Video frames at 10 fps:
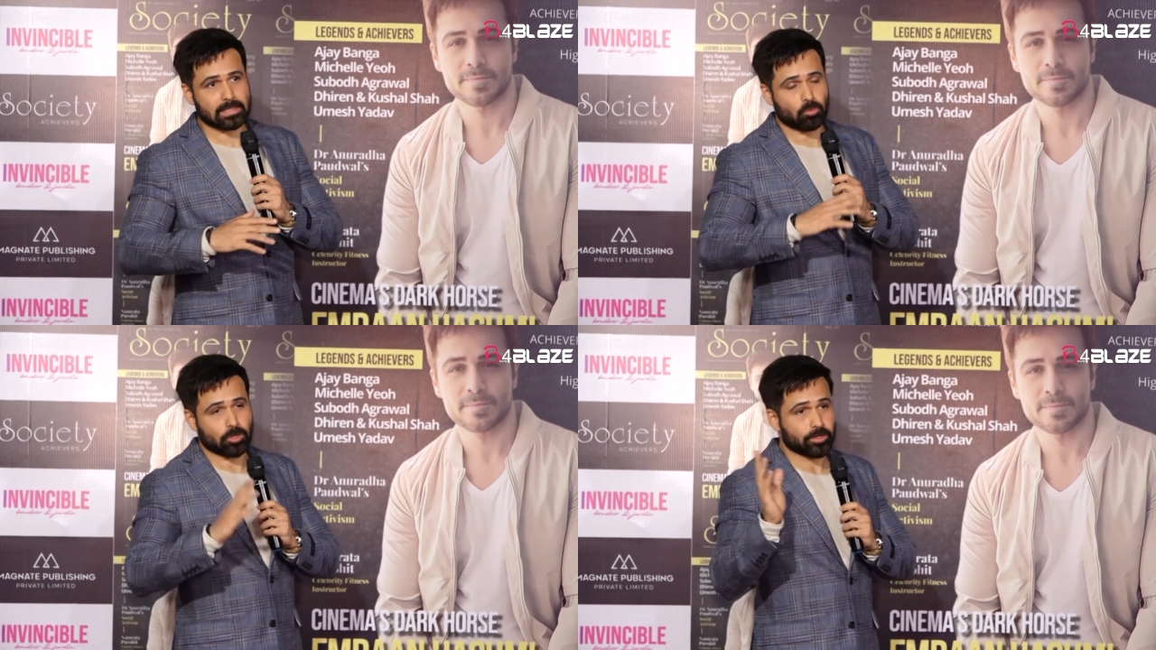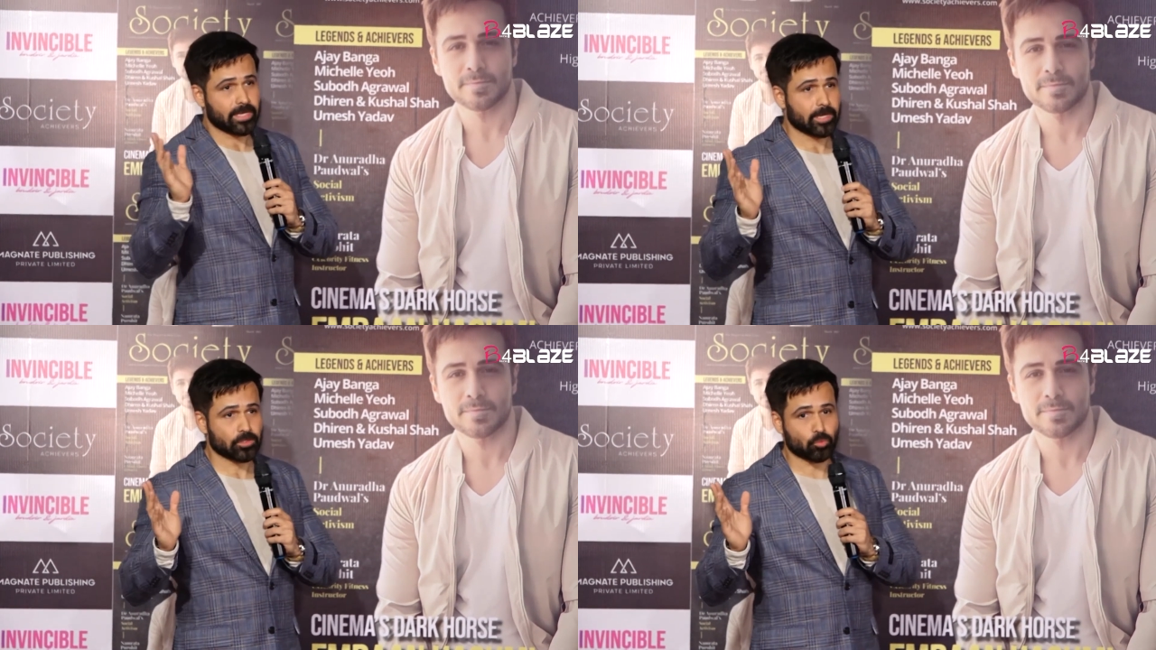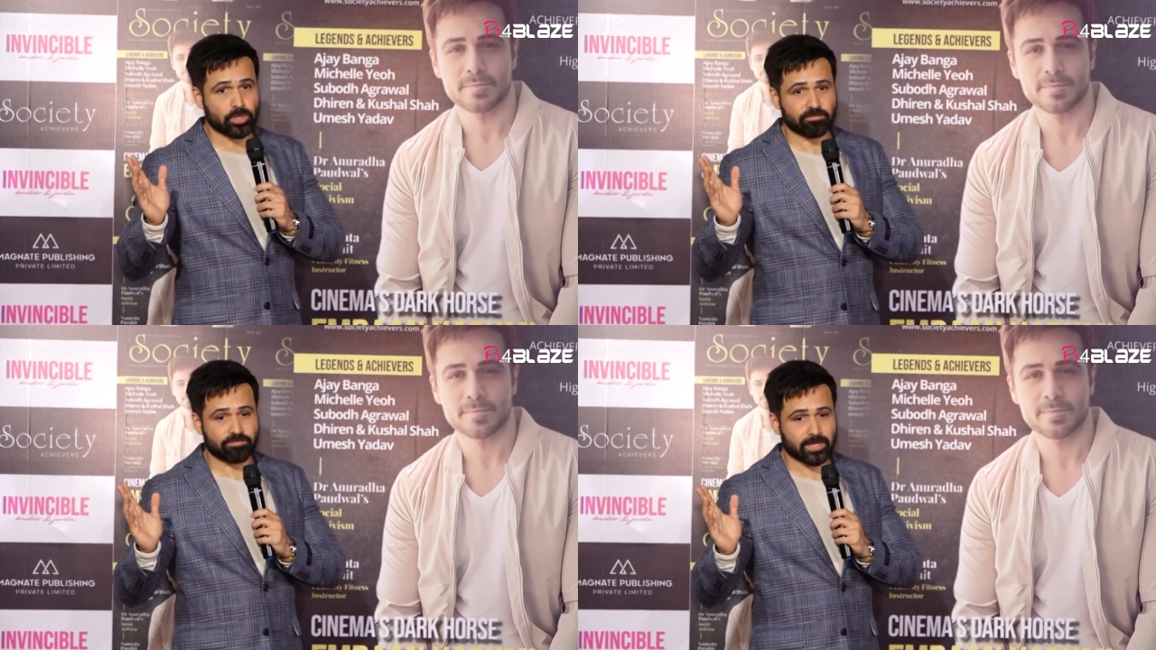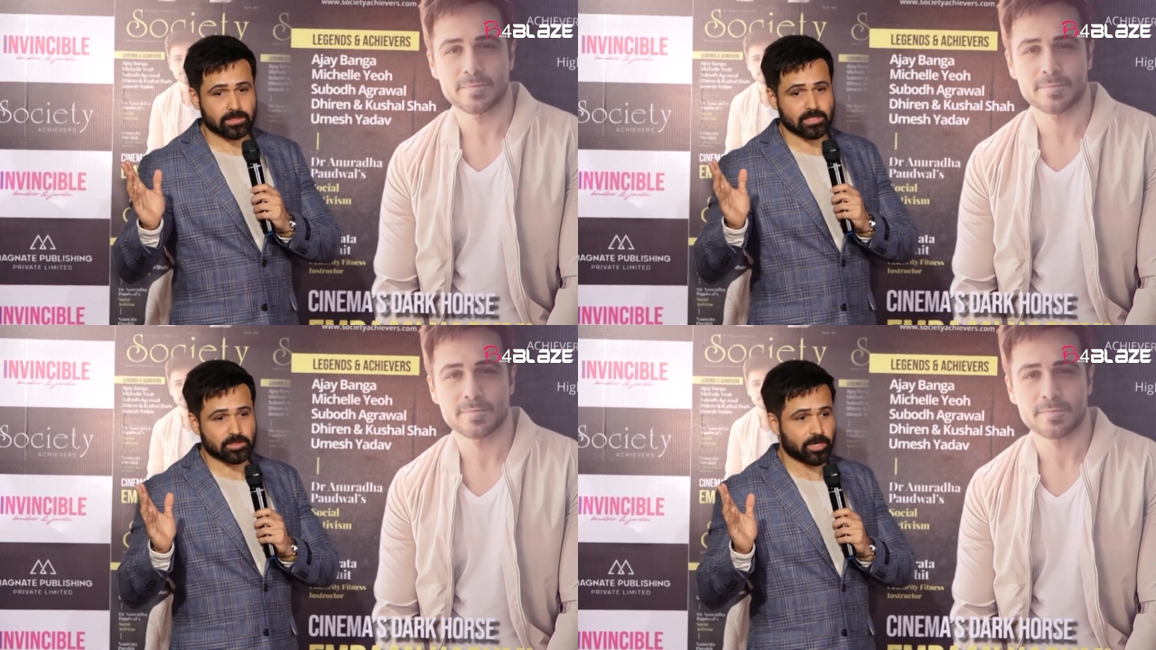Speaker 1: I wanted to get into
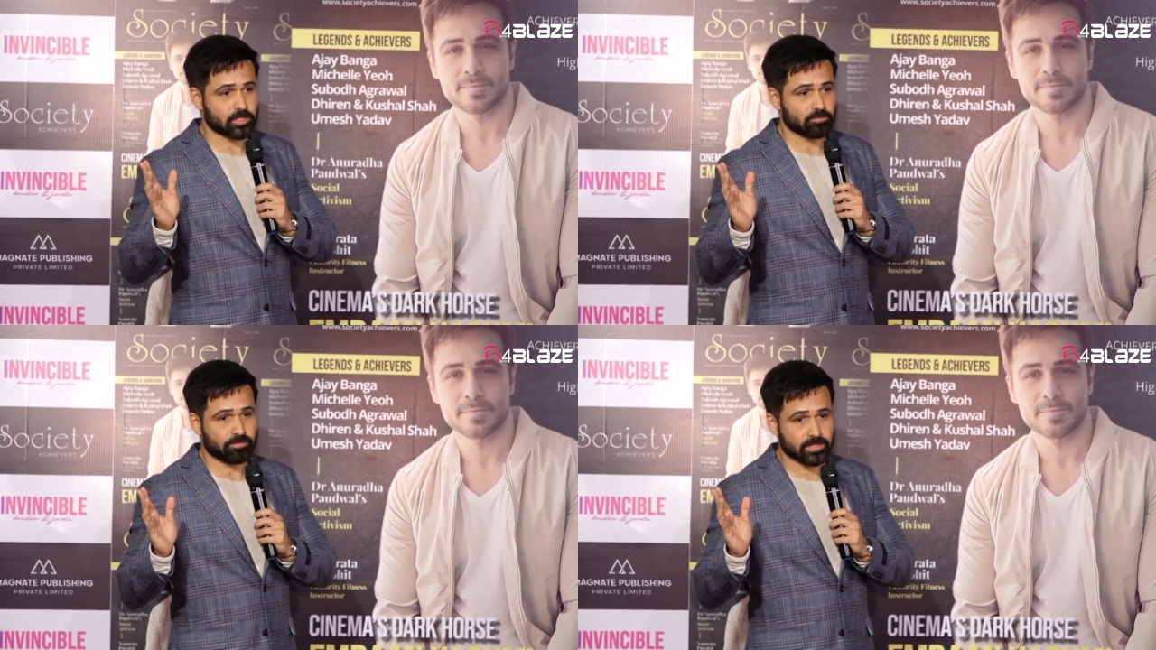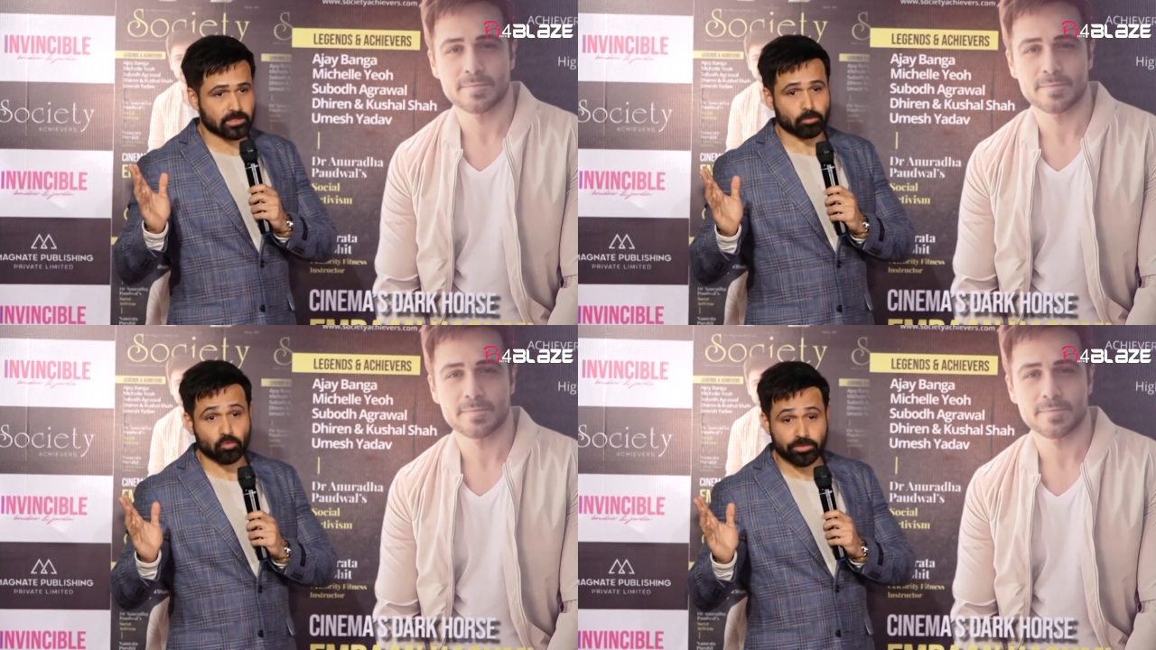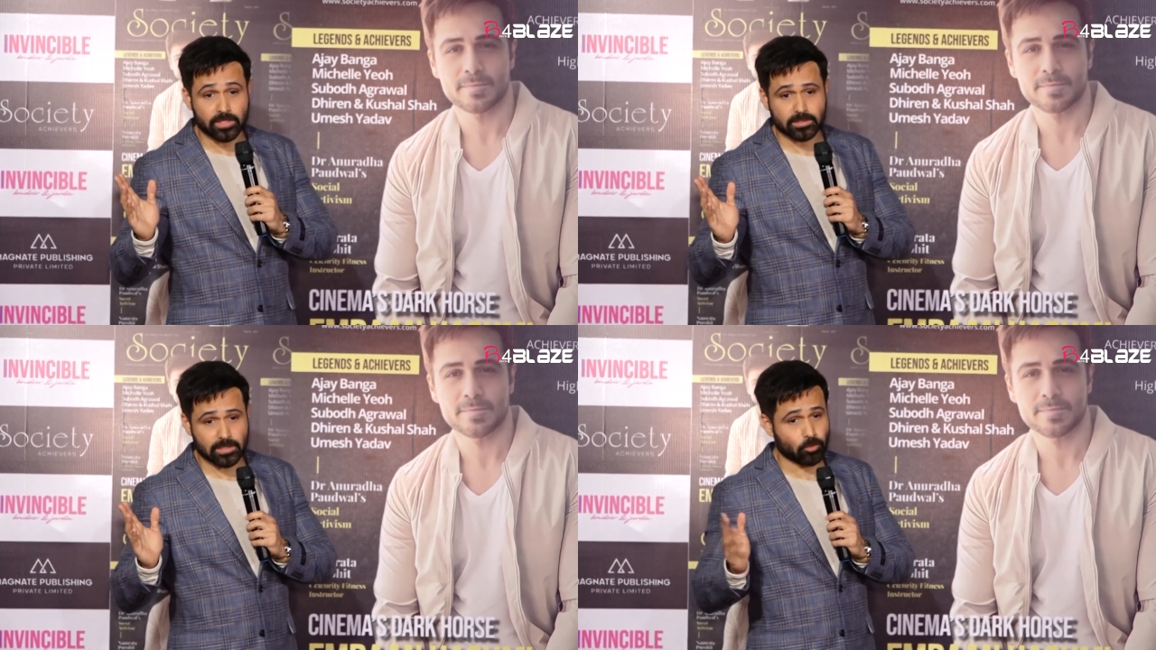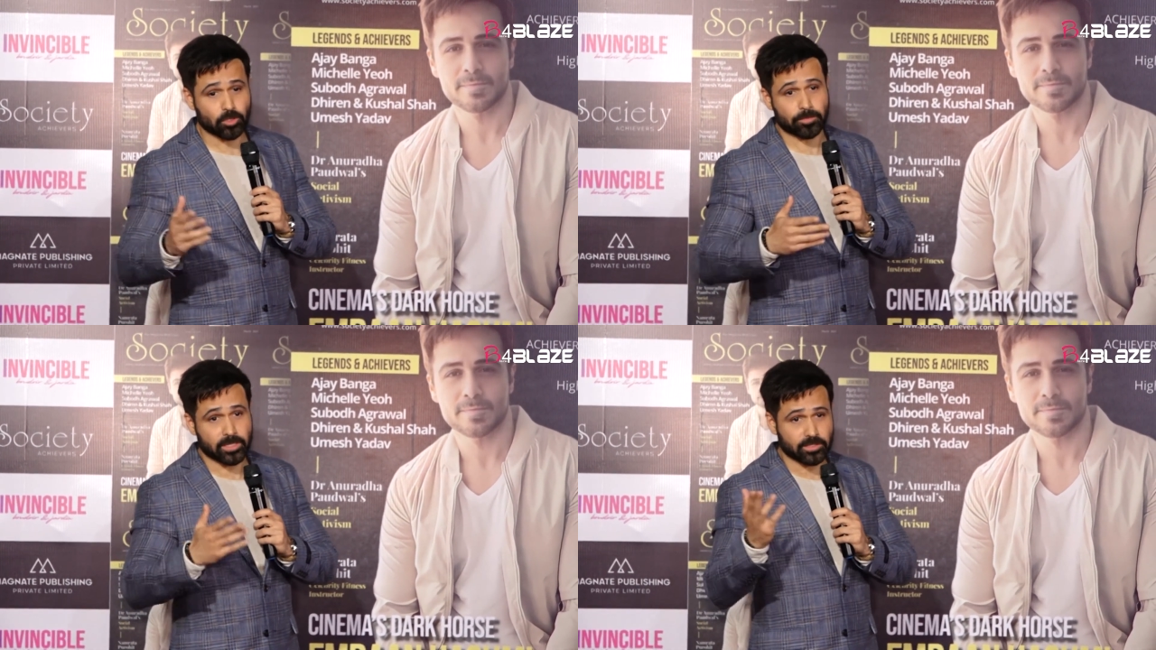VFX and special effects and movies. I wanted
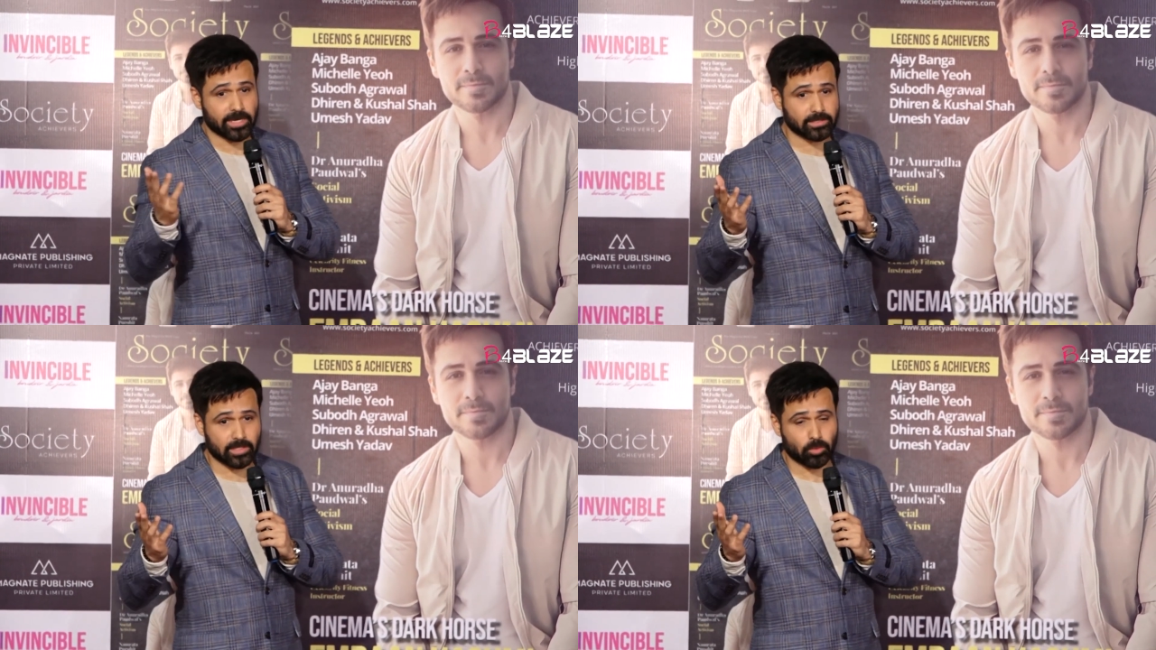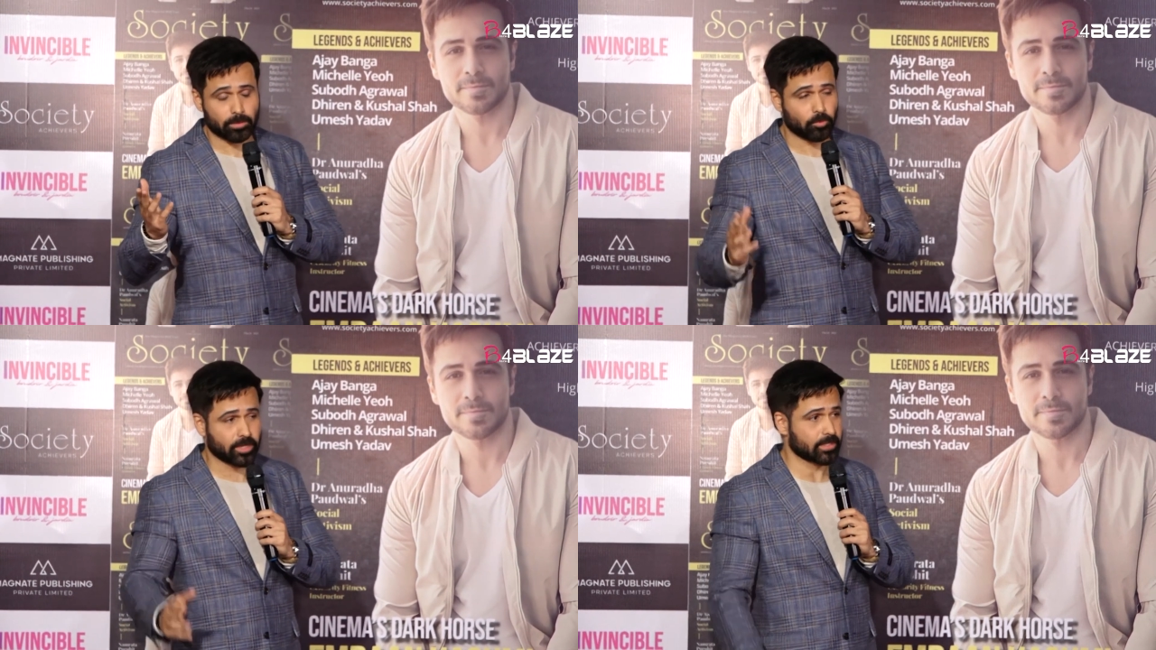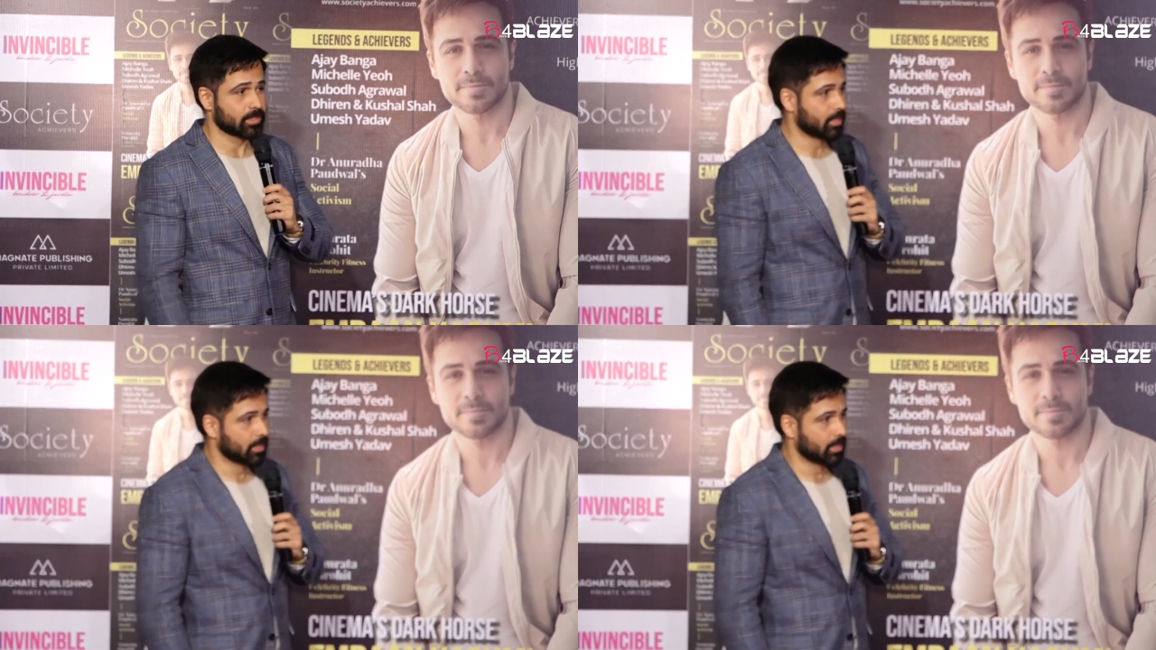to be a director at one point,